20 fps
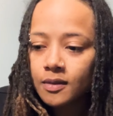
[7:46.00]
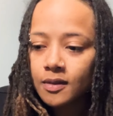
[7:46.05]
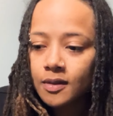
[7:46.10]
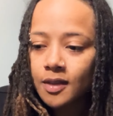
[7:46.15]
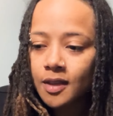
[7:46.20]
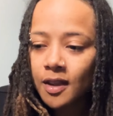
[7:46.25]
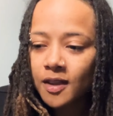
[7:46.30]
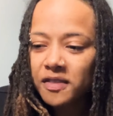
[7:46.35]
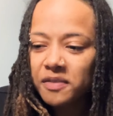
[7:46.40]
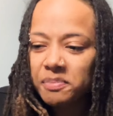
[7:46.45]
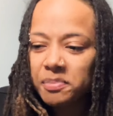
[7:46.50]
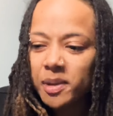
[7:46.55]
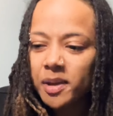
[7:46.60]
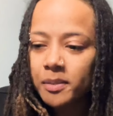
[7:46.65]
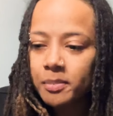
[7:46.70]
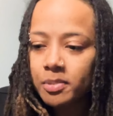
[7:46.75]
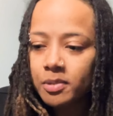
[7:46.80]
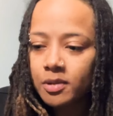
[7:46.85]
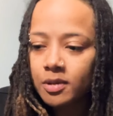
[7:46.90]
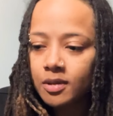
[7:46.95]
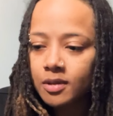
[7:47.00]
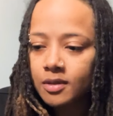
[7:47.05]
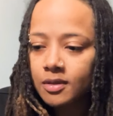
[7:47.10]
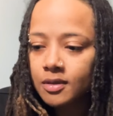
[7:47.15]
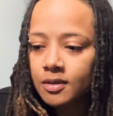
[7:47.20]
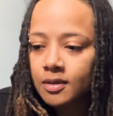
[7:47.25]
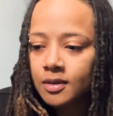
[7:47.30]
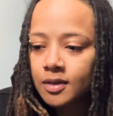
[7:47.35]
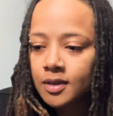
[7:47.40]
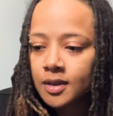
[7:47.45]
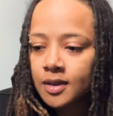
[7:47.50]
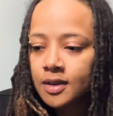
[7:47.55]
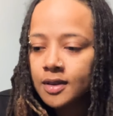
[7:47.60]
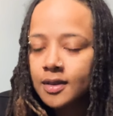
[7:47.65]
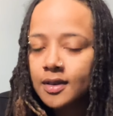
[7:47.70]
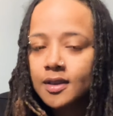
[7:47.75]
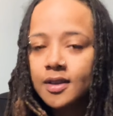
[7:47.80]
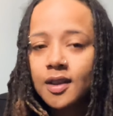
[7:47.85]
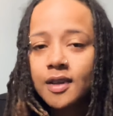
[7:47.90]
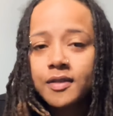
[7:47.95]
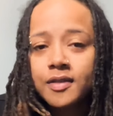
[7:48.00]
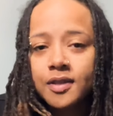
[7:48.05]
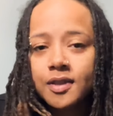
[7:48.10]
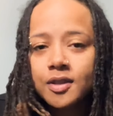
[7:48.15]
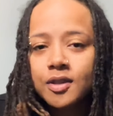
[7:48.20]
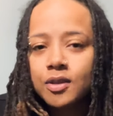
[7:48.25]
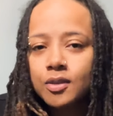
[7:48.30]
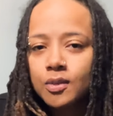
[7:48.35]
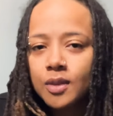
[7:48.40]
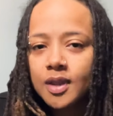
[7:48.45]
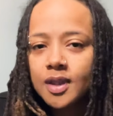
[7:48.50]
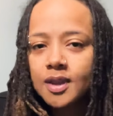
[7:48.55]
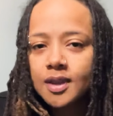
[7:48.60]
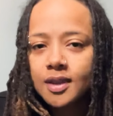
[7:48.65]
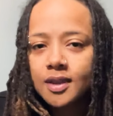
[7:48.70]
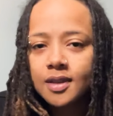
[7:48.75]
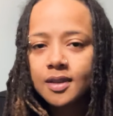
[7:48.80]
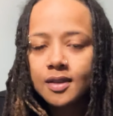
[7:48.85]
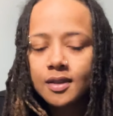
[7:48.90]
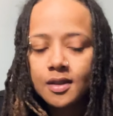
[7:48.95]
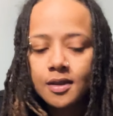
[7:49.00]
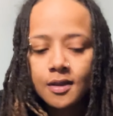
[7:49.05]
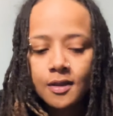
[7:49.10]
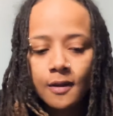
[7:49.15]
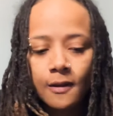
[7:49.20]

tough people, tough situations